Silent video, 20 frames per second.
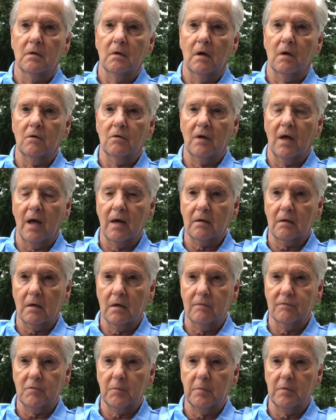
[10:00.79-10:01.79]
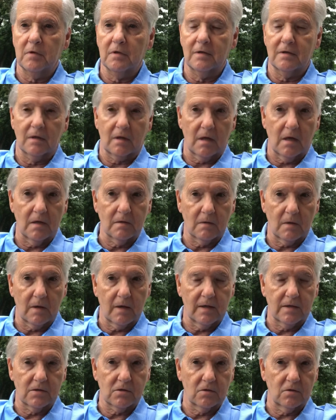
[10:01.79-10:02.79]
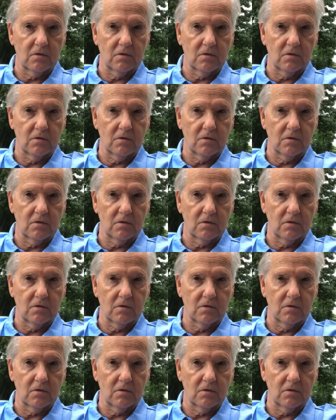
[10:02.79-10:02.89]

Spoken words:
are not comfortable in a congregational